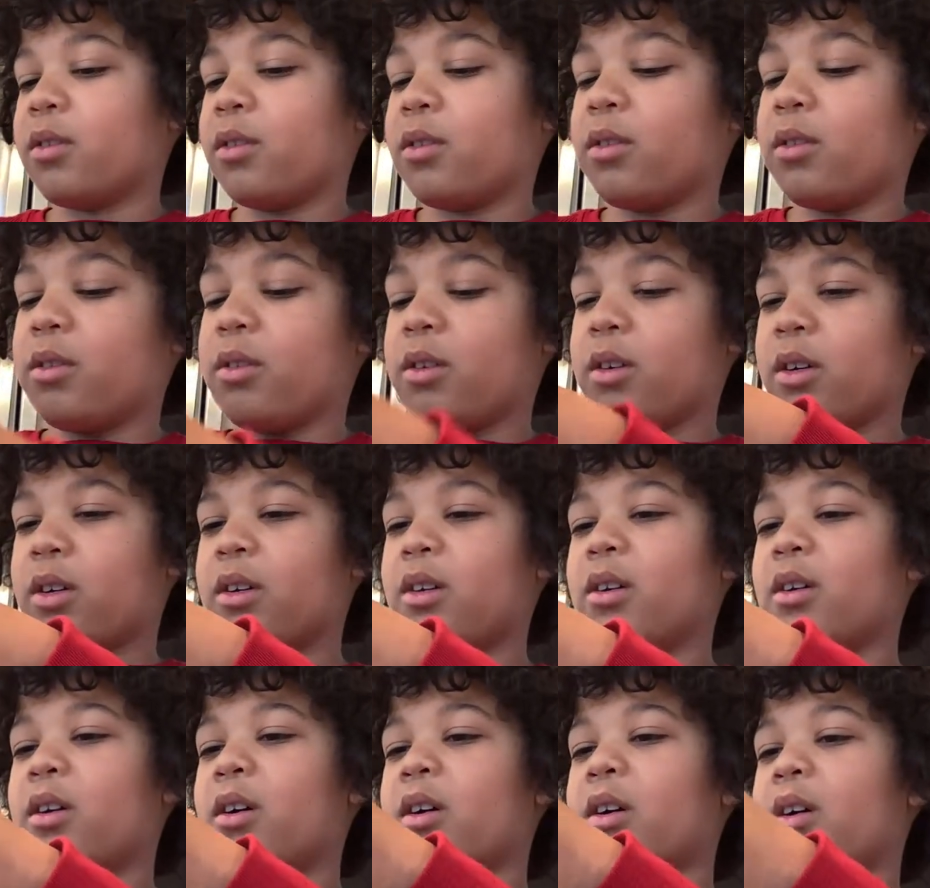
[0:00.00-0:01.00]
okay
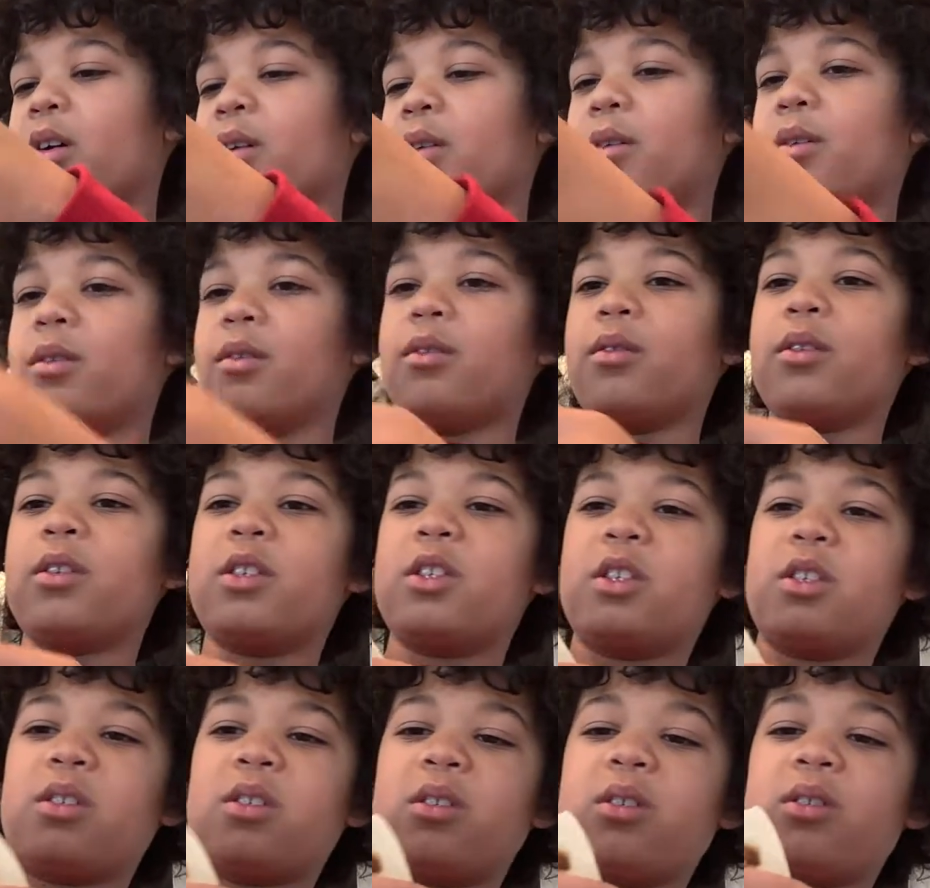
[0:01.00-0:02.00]
uh let's
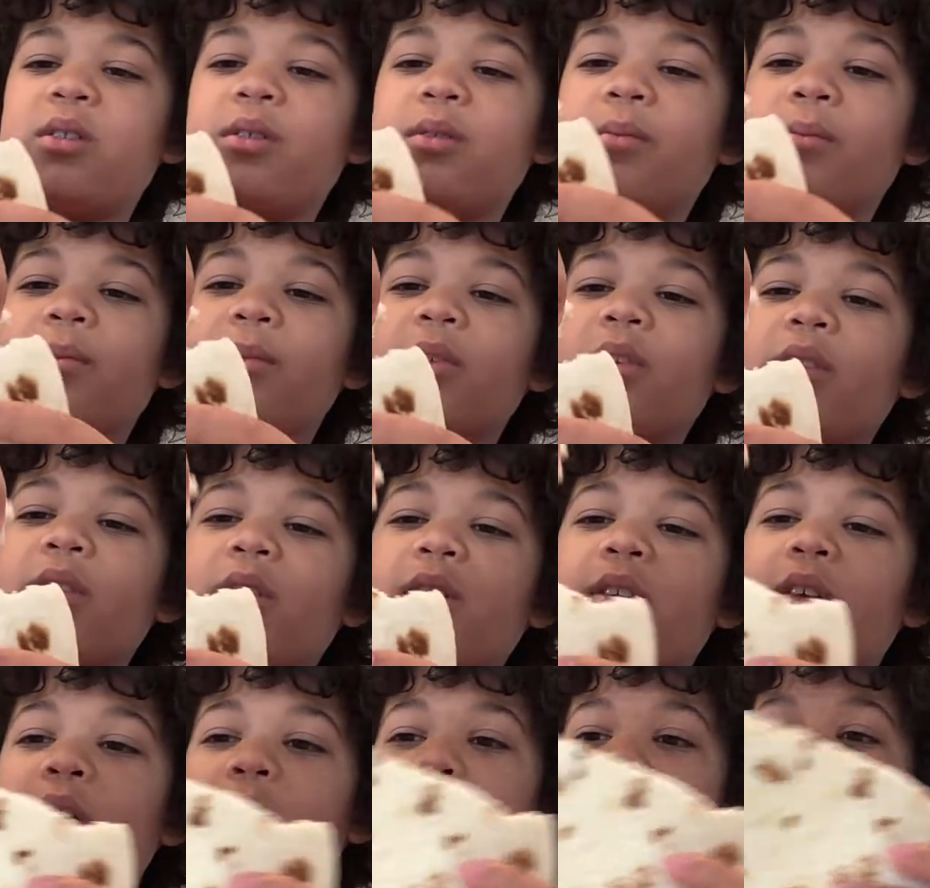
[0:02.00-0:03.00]
just
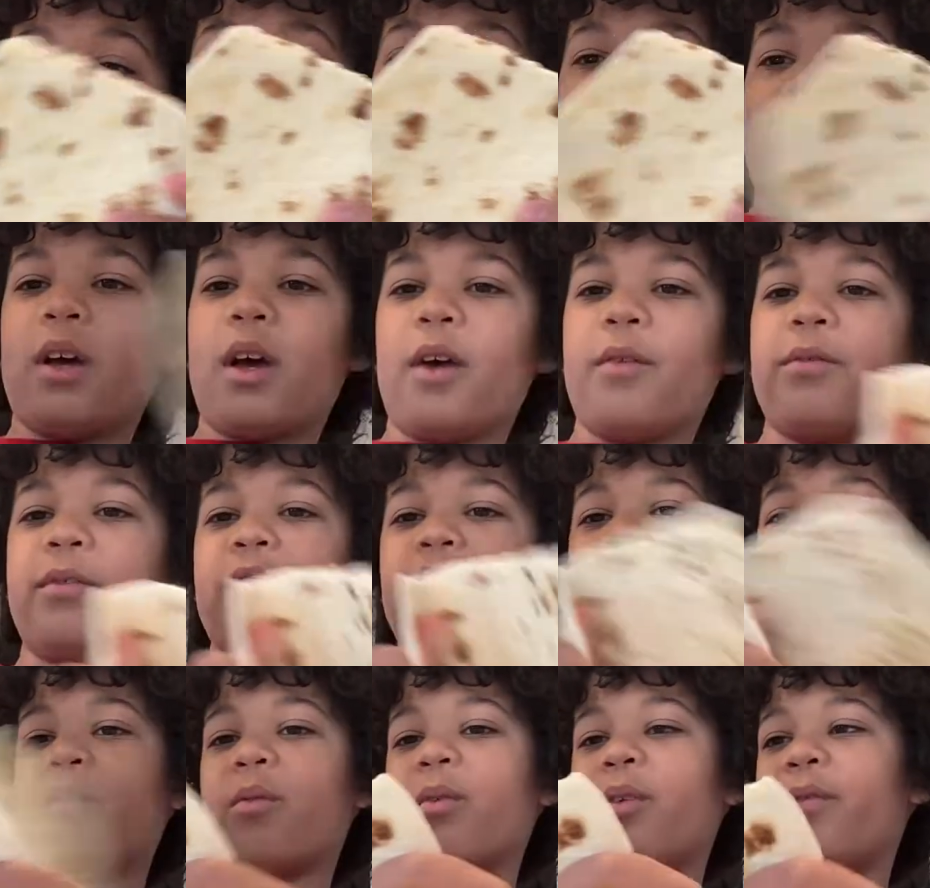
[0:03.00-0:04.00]
I'm not having
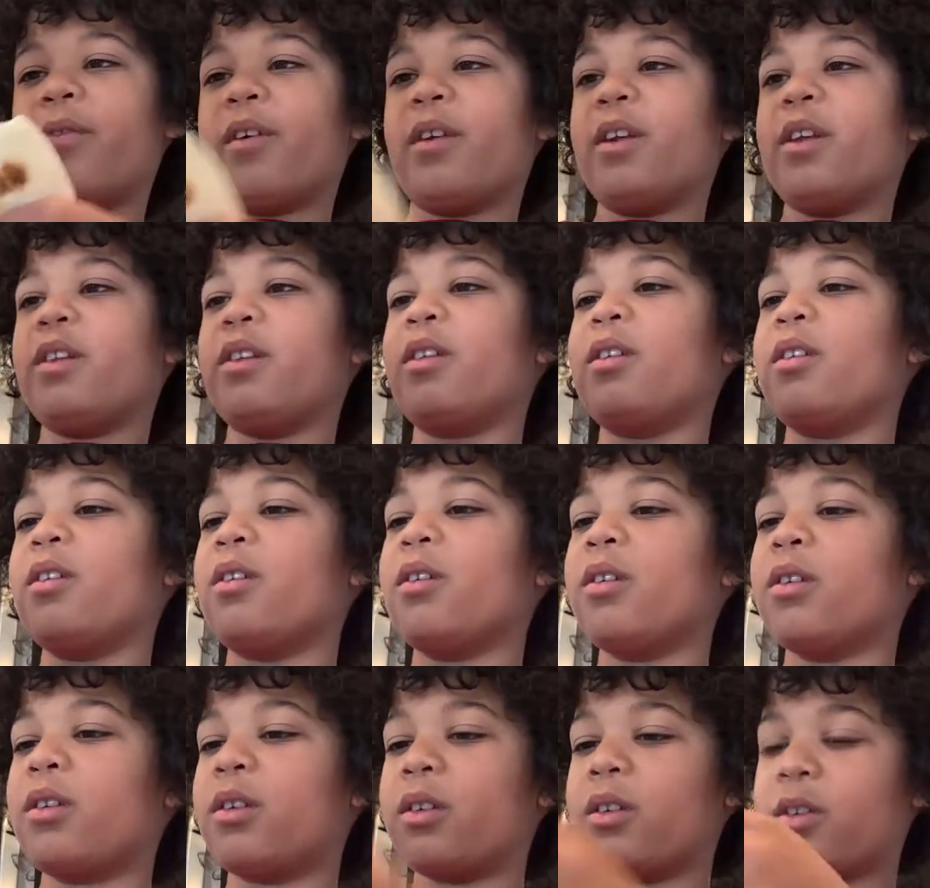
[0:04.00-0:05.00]
it with
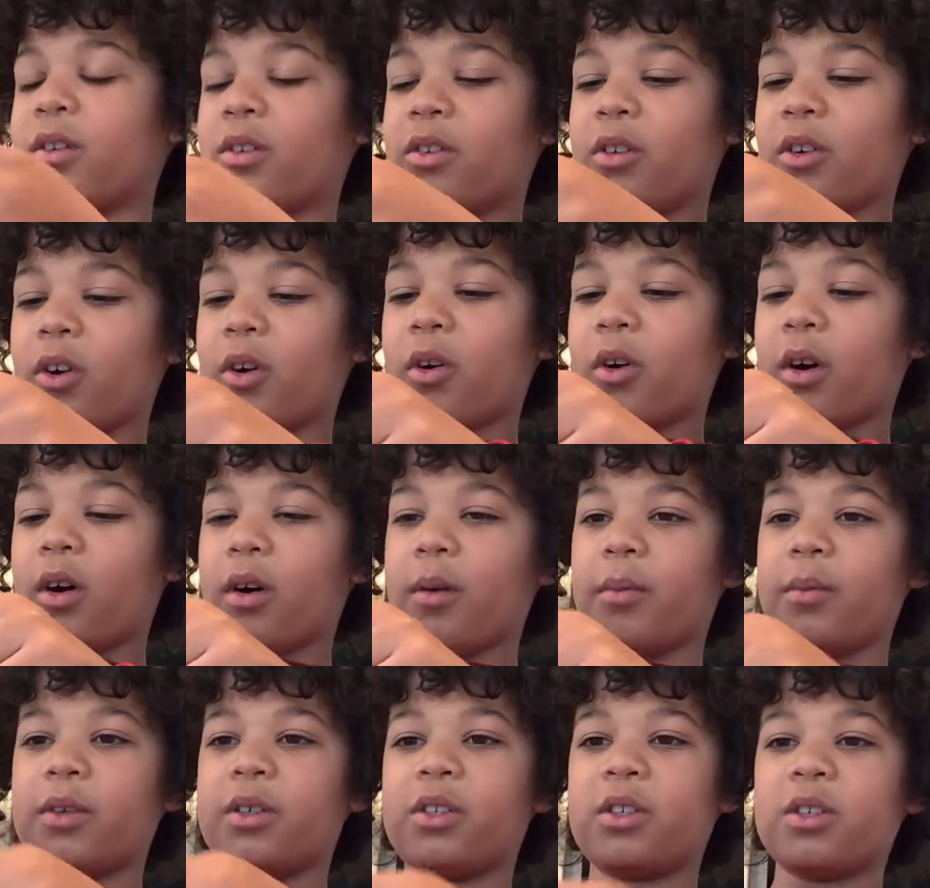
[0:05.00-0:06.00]
anything so um,
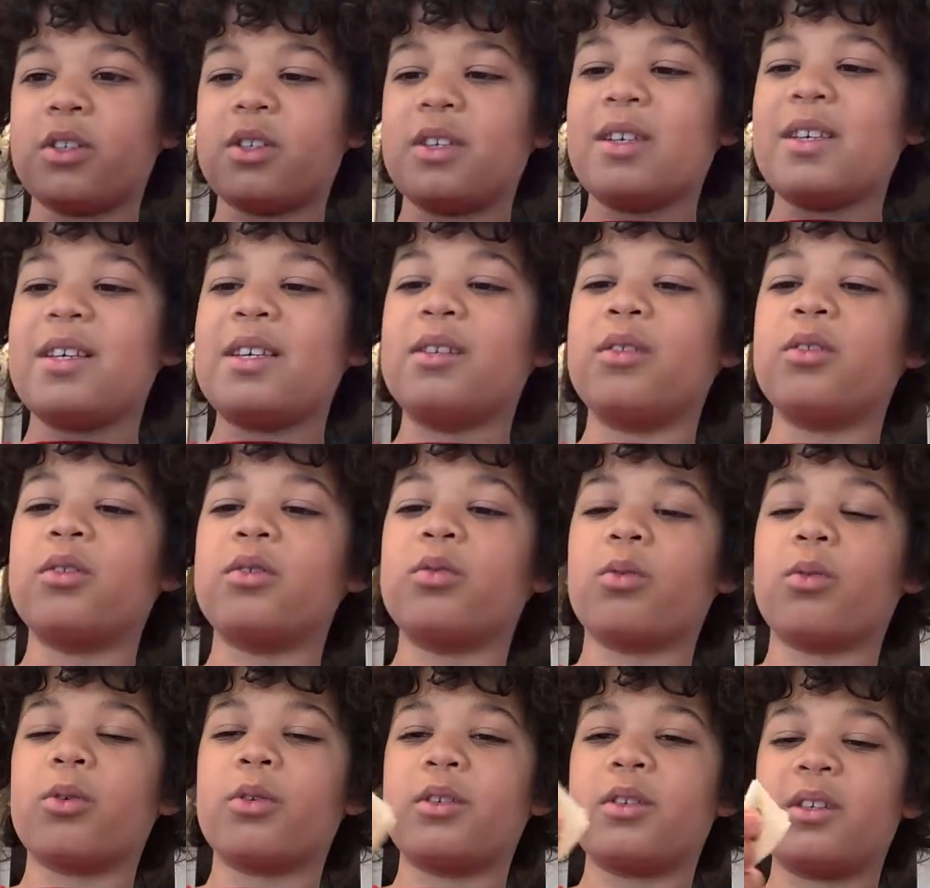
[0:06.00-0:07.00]
let's just eat the
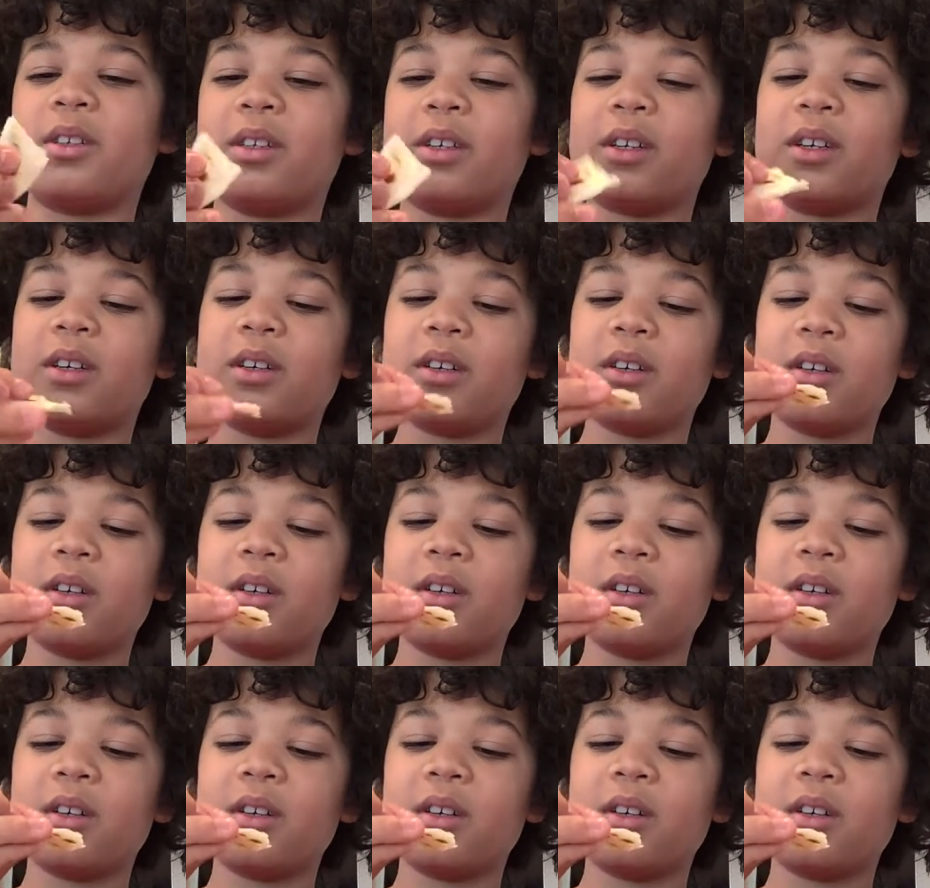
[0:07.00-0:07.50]
tortilla.